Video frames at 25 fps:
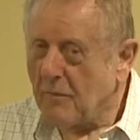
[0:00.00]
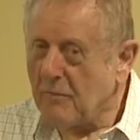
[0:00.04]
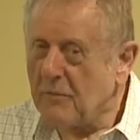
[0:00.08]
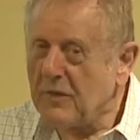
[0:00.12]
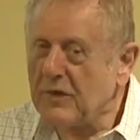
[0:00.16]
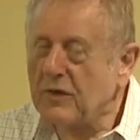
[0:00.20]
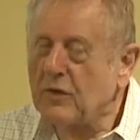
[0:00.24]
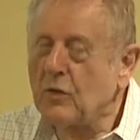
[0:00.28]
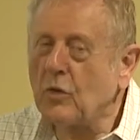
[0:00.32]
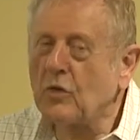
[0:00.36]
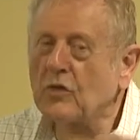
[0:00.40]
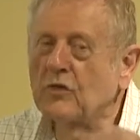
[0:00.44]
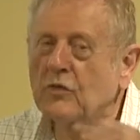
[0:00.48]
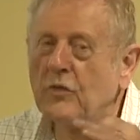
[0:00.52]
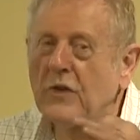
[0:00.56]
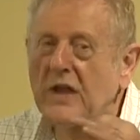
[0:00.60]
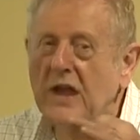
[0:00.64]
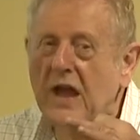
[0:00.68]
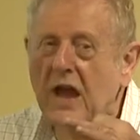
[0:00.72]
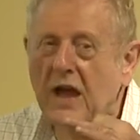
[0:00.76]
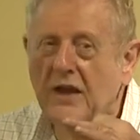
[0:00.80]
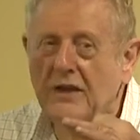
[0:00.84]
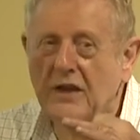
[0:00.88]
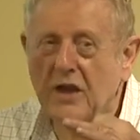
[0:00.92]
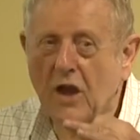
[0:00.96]
because
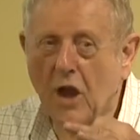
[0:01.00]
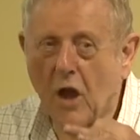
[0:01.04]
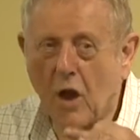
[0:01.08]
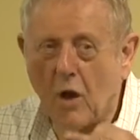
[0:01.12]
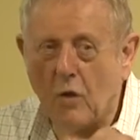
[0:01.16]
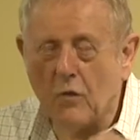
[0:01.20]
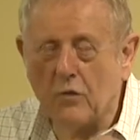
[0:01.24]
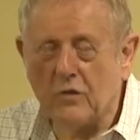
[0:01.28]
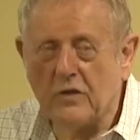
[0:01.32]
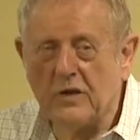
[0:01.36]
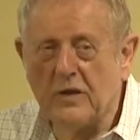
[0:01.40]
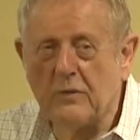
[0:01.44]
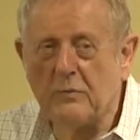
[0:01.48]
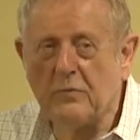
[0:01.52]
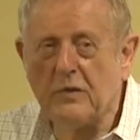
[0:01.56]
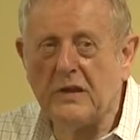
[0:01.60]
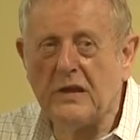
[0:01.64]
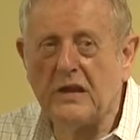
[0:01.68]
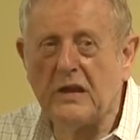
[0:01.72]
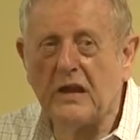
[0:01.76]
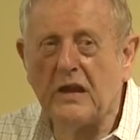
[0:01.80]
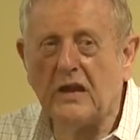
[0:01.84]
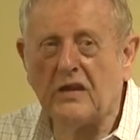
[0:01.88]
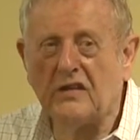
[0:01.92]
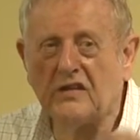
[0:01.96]
we are the only
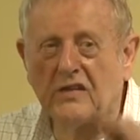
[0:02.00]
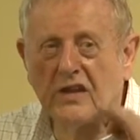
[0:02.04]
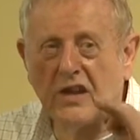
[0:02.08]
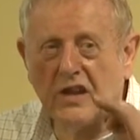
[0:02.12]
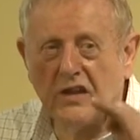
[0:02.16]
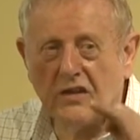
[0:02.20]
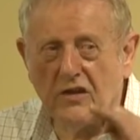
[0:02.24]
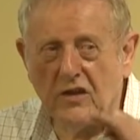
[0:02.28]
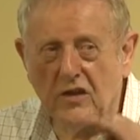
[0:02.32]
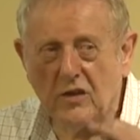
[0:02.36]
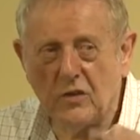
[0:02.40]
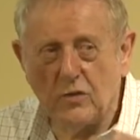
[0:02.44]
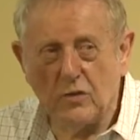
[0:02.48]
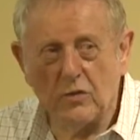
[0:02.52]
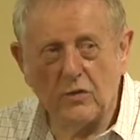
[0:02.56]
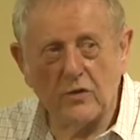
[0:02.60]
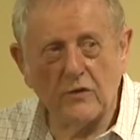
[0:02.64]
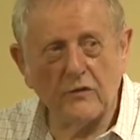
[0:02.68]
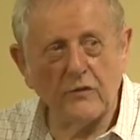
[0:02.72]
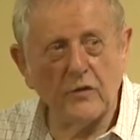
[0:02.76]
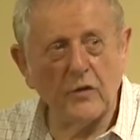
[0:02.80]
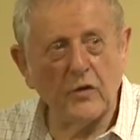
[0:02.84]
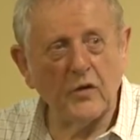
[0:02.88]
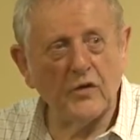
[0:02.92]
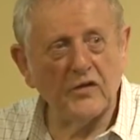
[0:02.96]
beings in the
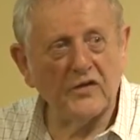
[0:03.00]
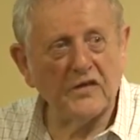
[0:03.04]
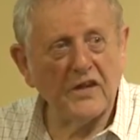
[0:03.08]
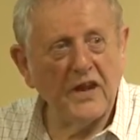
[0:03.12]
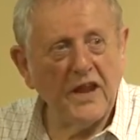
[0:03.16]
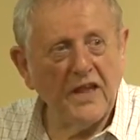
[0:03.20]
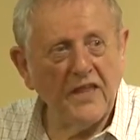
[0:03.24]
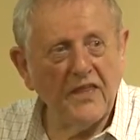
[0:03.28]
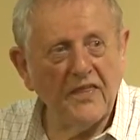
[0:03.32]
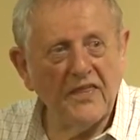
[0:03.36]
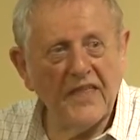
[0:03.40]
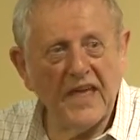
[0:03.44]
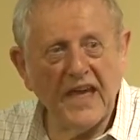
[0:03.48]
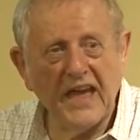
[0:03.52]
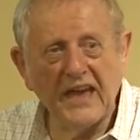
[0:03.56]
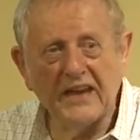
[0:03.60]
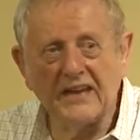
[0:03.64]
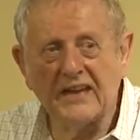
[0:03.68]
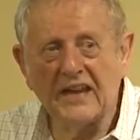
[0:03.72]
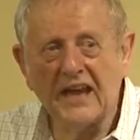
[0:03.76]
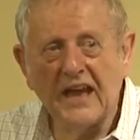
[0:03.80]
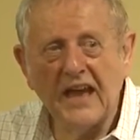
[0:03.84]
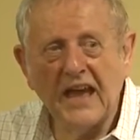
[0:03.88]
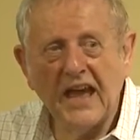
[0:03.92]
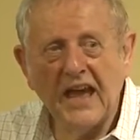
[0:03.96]
universe that
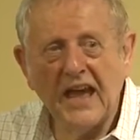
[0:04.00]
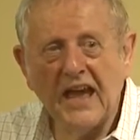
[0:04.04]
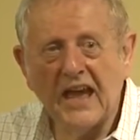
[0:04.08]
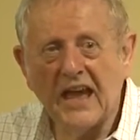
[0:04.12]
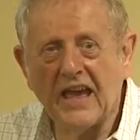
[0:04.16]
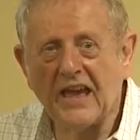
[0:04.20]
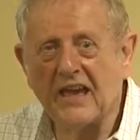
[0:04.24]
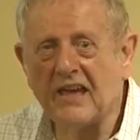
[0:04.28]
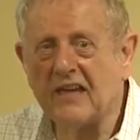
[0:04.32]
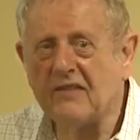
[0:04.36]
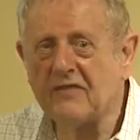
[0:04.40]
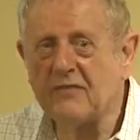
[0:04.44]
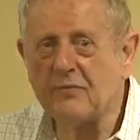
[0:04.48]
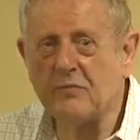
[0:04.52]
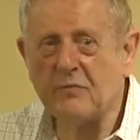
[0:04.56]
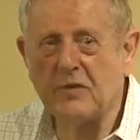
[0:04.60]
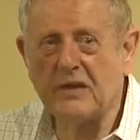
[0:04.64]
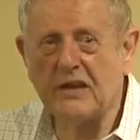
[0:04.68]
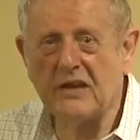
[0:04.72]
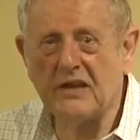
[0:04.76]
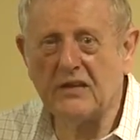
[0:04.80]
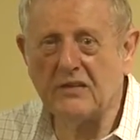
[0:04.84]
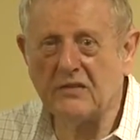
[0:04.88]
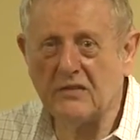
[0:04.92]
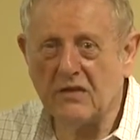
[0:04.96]
have
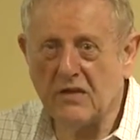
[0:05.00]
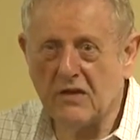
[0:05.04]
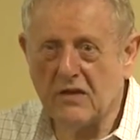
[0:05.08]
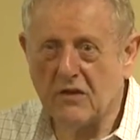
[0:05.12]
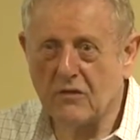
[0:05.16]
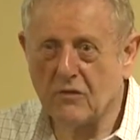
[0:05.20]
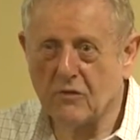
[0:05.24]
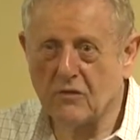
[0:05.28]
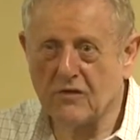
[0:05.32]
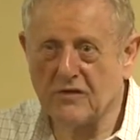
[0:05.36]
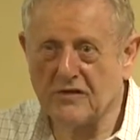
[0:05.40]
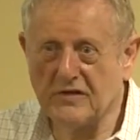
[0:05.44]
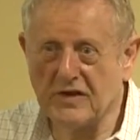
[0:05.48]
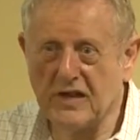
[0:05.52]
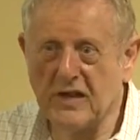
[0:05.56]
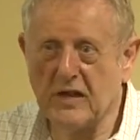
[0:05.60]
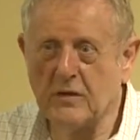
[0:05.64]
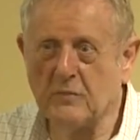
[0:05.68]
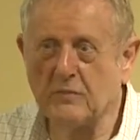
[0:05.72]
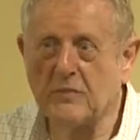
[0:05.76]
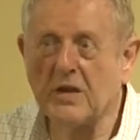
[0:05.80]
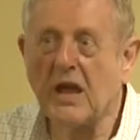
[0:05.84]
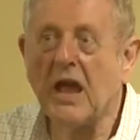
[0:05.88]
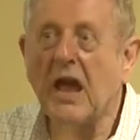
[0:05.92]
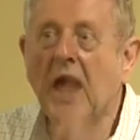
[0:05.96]
been
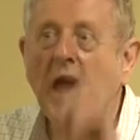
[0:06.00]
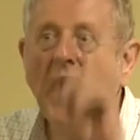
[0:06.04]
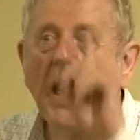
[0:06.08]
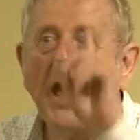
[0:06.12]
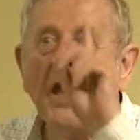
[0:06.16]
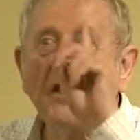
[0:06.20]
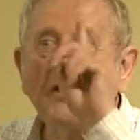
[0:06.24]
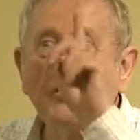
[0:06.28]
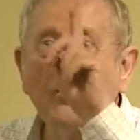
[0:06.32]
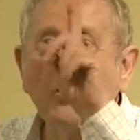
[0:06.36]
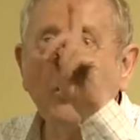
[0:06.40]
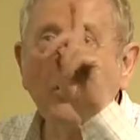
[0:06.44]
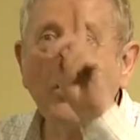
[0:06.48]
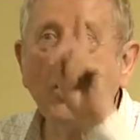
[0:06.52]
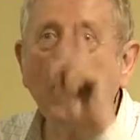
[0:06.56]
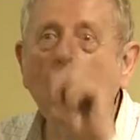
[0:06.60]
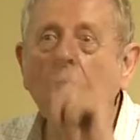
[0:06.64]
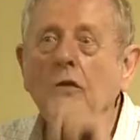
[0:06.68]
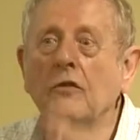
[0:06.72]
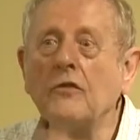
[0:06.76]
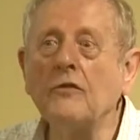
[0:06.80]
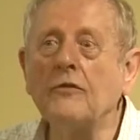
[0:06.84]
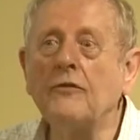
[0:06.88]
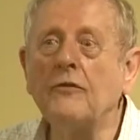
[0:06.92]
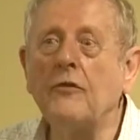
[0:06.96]
redeemed. And
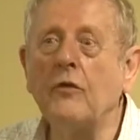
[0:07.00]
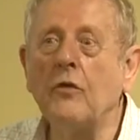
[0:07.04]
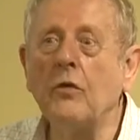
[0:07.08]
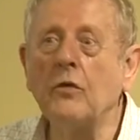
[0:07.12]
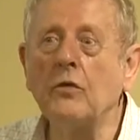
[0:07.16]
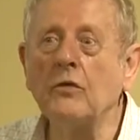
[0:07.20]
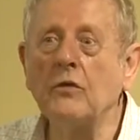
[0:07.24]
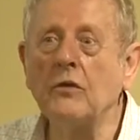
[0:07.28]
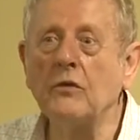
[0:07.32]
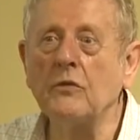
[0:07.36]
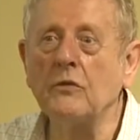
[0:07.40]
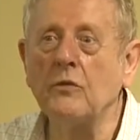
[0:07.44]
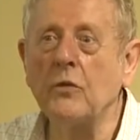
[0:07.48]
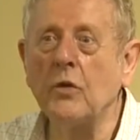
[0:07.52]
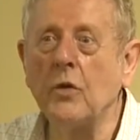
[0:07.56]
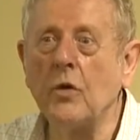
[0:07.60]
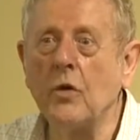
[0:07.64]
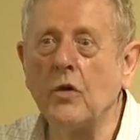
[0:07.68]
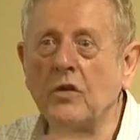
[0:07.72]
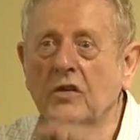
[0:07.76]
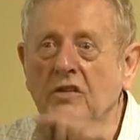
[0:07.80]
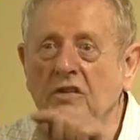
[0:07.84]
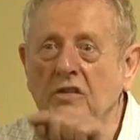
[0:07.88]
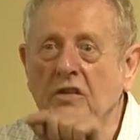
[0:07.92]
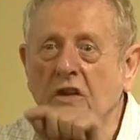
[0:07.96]
unfallen
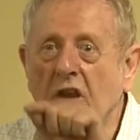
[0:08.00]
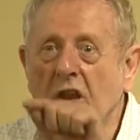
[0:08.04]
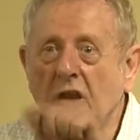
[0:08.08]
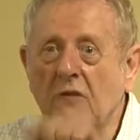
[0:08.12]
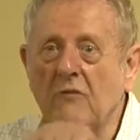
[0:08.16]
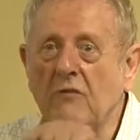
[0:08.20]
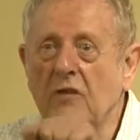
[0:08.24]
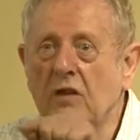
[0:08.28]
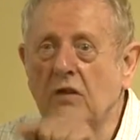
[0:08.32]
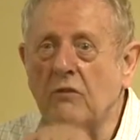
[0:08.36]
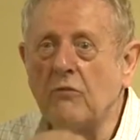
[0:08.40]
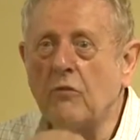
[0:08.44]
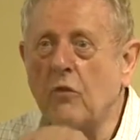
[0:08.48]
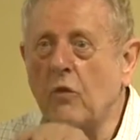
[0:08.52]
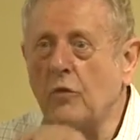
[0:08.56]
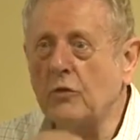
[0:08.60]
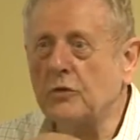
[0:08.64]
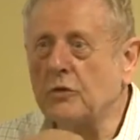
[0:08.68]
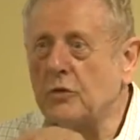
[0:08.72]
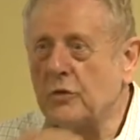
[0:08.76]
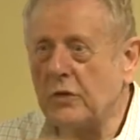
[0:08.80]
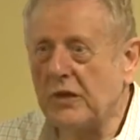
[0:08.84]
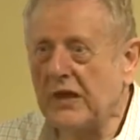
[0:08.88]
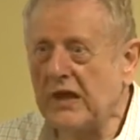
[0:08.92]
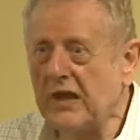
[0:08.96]
words will
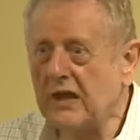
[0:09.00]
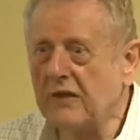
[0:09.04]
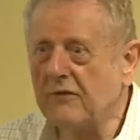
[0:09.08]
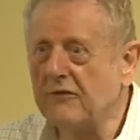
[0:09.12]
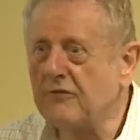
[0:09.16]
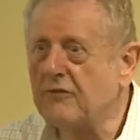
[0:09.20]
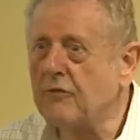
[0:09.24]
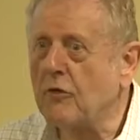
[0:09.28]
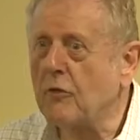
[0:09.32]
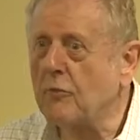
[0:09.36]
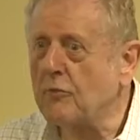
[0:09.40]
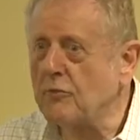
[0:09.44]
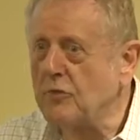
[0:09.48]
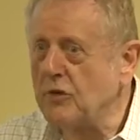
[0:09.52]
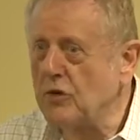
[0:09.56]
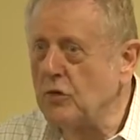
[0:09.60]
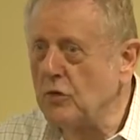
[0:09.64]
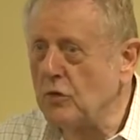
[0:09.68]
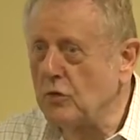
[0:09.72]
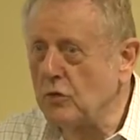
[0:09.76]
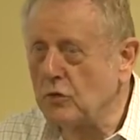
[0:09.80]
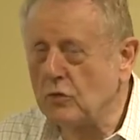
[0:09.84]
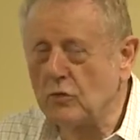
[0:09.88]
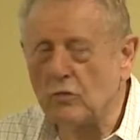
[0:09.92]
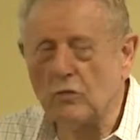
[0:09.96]
want to hear from
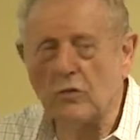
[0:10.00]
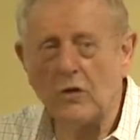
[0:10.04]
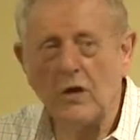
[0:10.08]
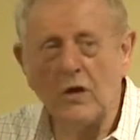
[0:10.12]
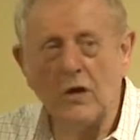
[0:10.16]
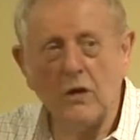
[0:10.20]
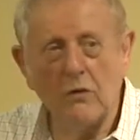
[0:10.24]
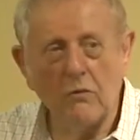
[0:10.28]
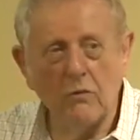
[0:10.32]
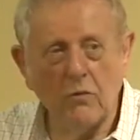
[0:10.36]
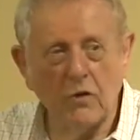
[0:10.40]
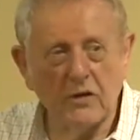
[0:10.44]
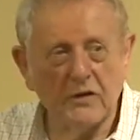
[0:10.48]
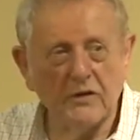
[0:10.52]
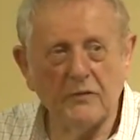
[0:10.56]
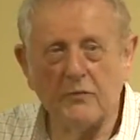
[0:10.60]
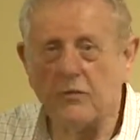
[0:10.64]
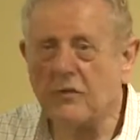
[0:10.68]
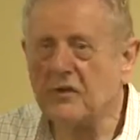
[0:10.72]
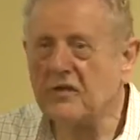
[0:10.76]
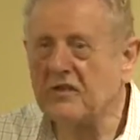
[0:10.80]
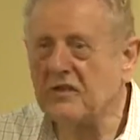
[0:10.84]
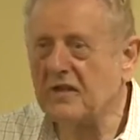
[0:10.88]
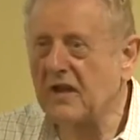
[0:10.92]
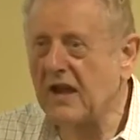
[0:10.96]
you what it
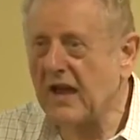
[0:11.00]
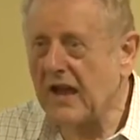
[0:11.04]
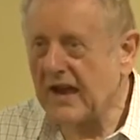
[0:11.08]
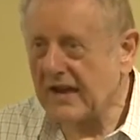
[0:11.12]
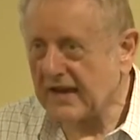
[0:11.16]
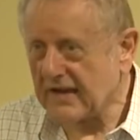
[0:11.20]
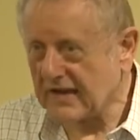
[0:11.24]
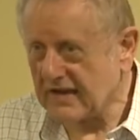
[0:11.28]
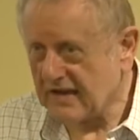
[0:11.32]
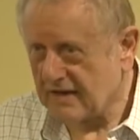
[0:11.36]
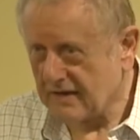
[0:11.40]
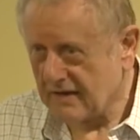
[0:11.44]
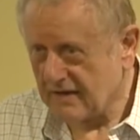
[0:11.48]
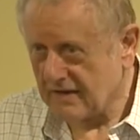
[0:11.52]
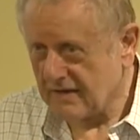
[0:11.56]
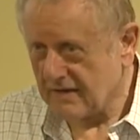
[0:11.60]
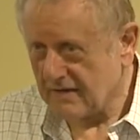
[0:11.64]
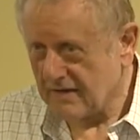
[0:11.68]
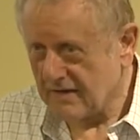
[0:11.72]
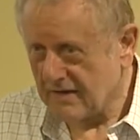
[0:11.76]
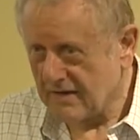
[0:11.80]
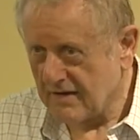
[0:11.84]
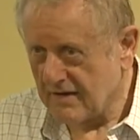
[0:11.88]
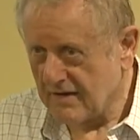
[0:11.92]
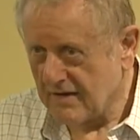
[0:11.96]
was like
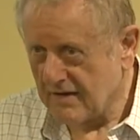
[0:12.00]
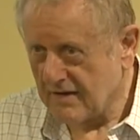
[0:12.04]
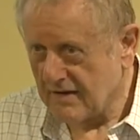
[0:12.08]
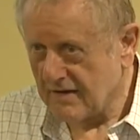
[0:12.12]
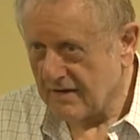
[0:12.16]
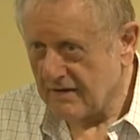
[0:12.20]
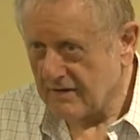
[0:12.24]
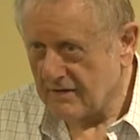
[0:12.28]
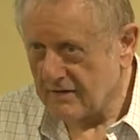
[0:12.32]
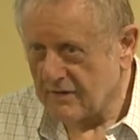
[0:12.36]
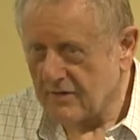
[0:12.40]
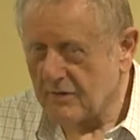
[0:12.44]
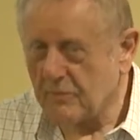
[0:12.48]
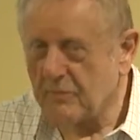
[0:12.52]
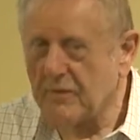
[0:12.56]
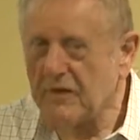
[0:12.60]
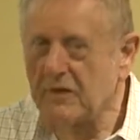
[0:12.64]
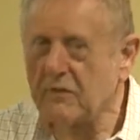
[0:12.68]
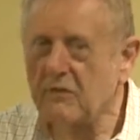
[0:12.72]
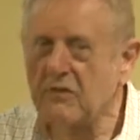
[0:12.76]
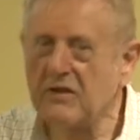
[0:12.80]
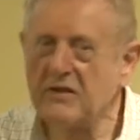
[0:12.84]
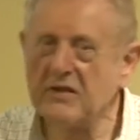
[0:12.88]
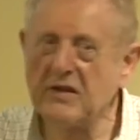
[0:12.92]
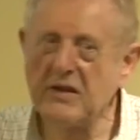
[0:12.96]
to
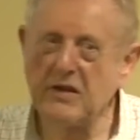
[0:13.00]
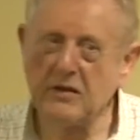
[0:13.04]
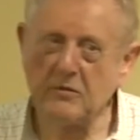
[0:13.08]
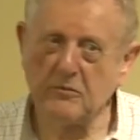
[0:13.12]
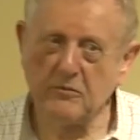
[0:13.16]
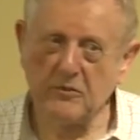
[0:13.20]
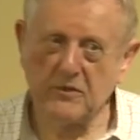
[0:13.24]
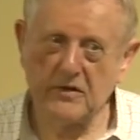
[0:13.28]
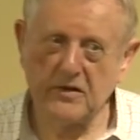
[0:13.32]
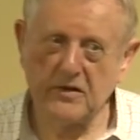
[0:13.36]
be redeemed.